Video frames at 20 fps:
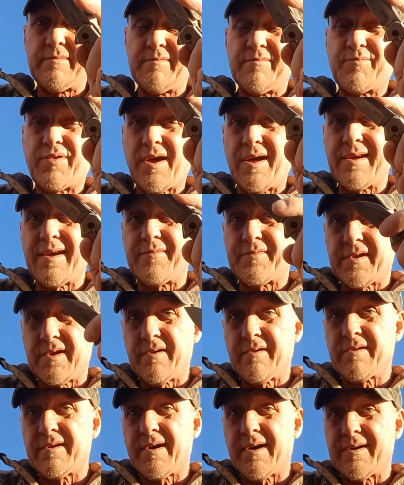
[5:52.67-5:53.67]
probably have to
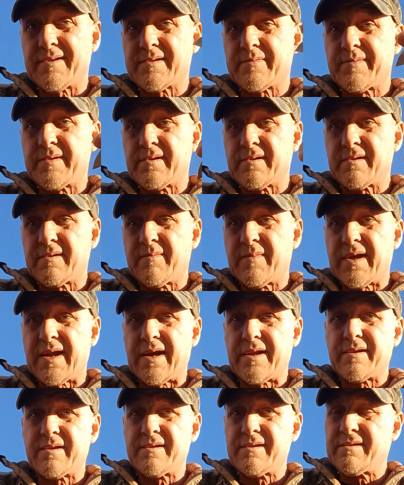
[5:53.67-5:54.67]
go to the hospital. But I
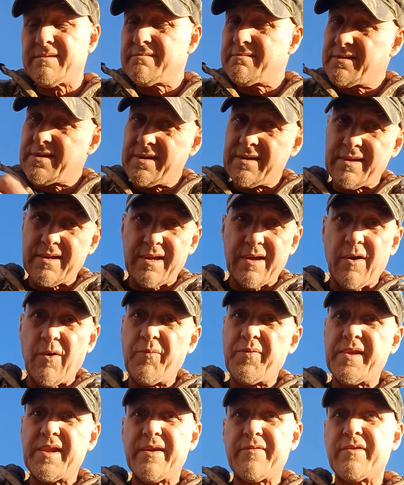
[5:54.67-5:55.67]
hope
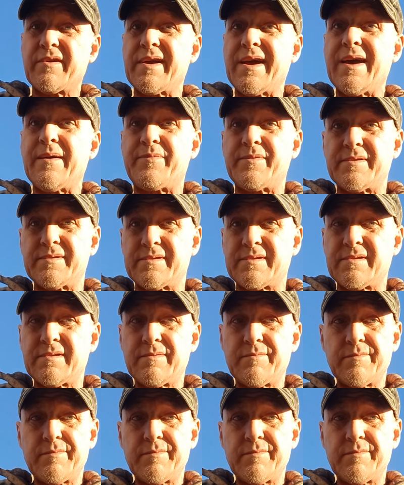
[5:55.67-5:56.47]
that never happens.